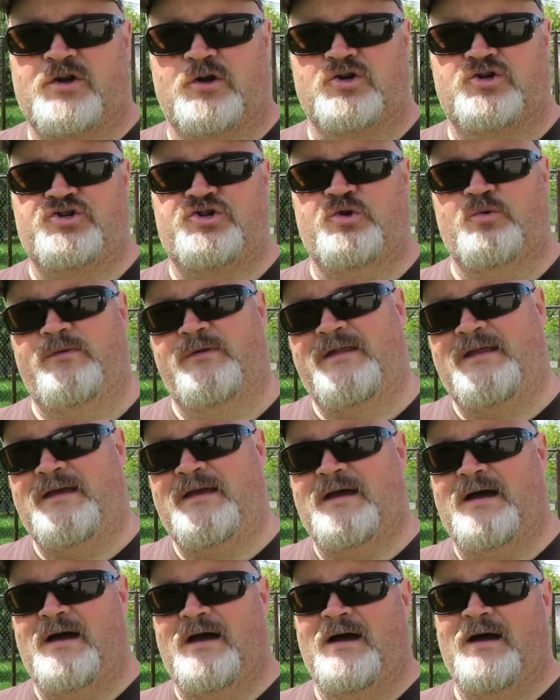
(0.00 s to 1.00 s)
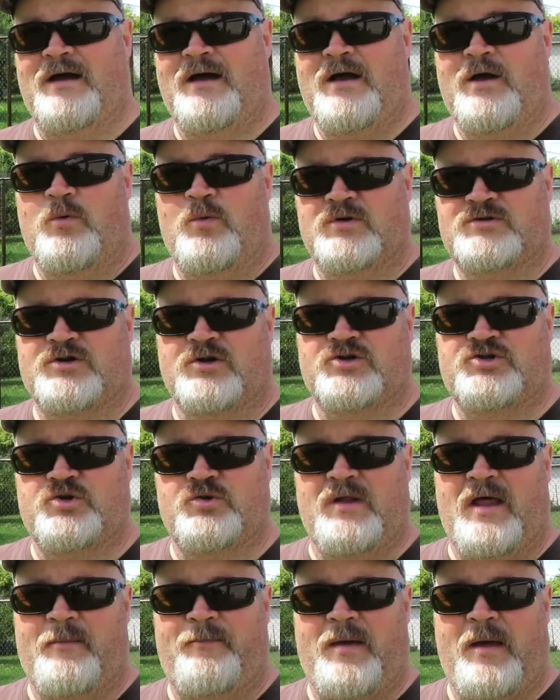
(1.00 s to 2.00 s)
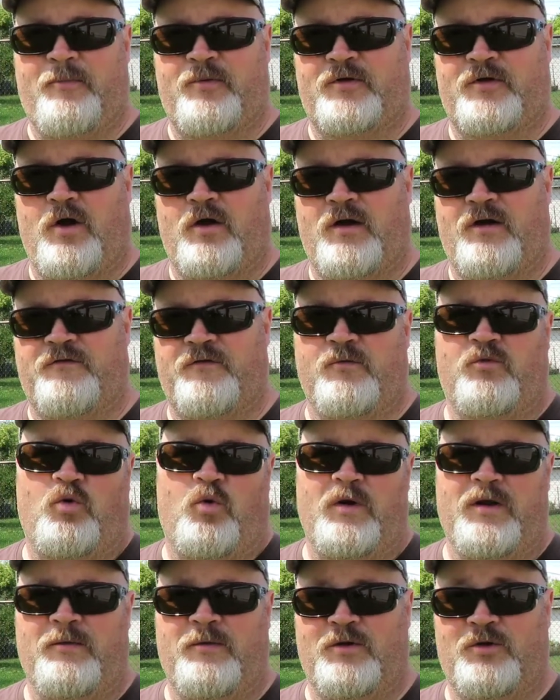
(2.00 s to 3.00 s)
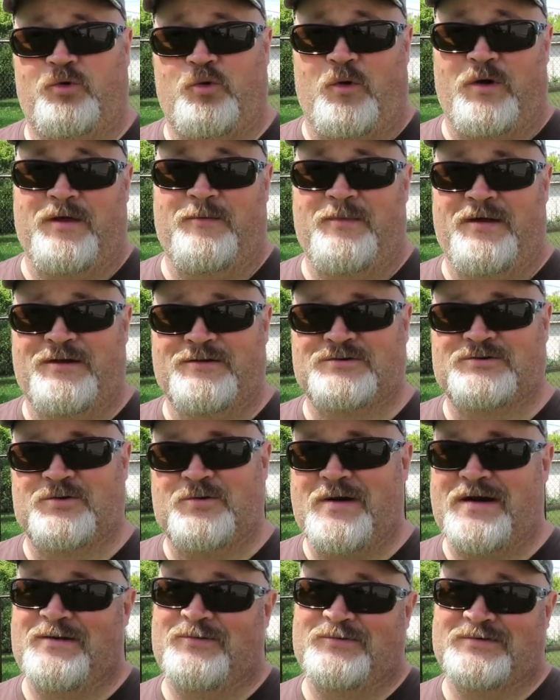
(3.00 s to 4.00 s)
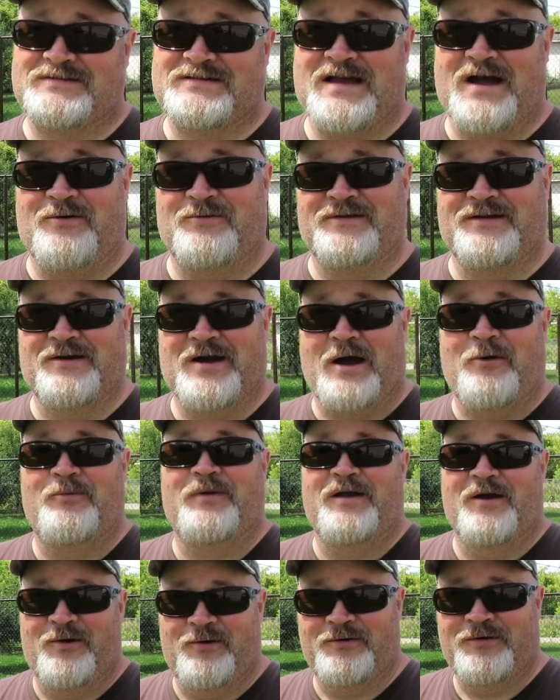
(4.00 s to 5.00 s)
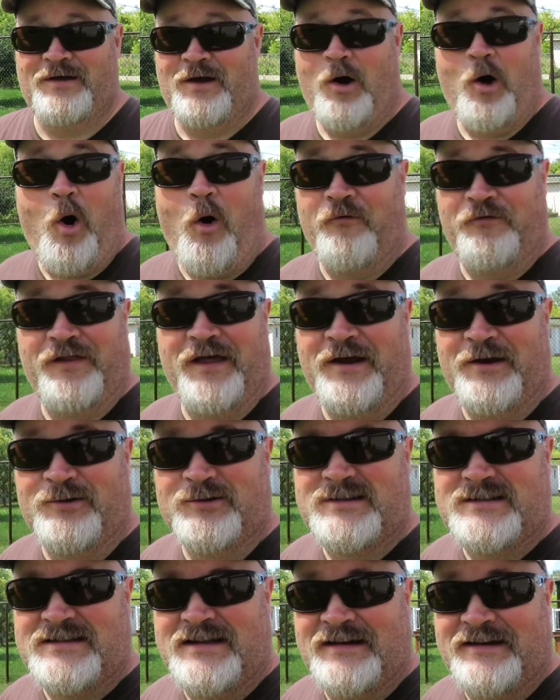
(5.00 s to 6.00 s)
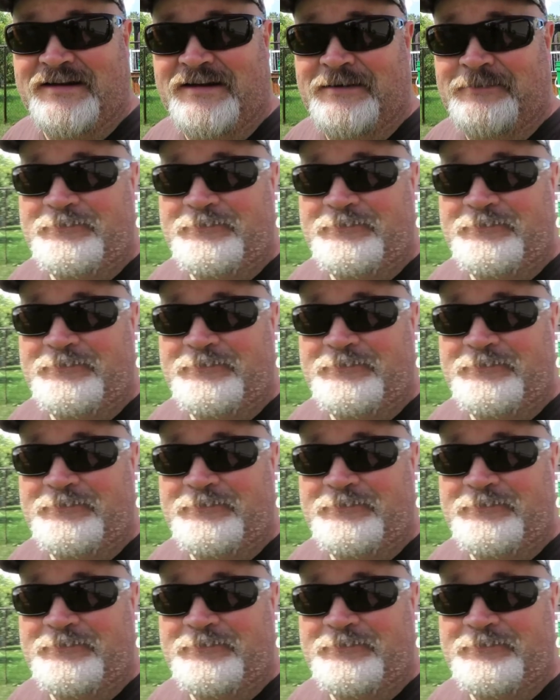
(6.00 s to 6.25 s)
start shooting that paper target from 20 meters away, and we'll see how we go. Hopefully I don't stink it